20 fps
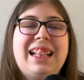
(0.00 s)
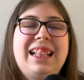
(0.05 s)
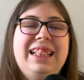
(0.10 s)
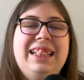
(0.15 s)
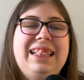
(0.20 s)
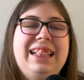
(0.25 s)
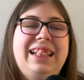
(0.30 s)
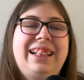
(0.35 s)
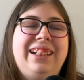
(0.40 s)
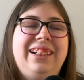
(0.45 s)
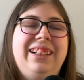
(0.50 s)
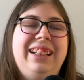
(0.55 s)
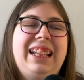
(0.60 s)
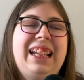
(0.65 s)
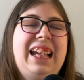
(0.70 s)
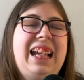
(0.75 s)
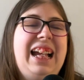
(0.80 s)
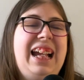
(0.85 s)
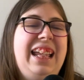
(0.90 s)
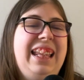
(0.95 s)
So
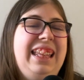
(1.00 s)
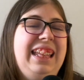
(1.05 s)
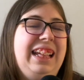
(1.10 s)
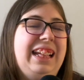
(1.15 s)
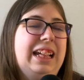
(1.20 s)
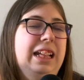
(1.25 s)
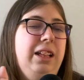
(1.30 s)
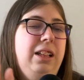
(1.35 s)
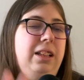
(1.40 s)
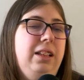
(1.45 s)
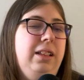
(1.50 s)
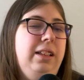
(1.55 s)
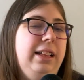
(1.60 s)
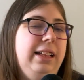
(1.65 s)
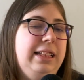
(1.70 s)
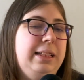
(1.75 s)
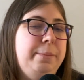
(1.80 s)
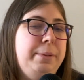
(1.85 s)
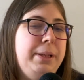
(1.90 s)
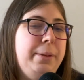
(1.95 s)
yeah, I think I'd
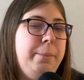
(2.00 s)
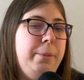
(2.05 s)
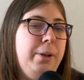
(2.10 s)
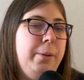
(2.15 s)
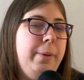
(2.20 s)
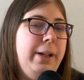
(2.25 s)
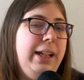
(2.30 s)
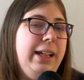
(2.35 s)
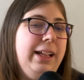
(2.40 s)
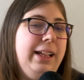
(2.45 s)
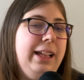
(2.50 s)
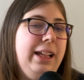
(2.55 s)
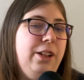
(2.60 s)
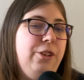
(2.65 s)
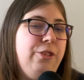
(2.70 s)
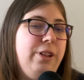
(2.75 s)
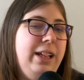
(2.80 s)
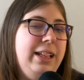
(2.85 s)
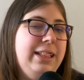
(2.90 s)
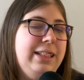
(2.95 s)
like to be a mermaid in King
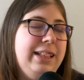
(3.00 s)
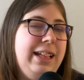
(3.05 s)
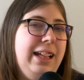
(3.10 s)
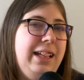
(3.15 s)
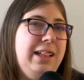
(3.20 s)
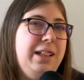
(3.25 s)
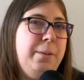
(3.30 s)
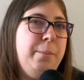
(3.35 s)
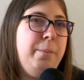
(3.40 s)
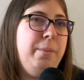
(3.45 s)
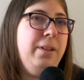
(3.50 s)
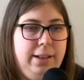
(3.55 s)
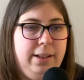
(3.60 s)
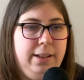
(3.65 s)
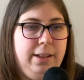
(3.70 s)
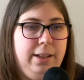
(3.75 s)
Triton's kingdom.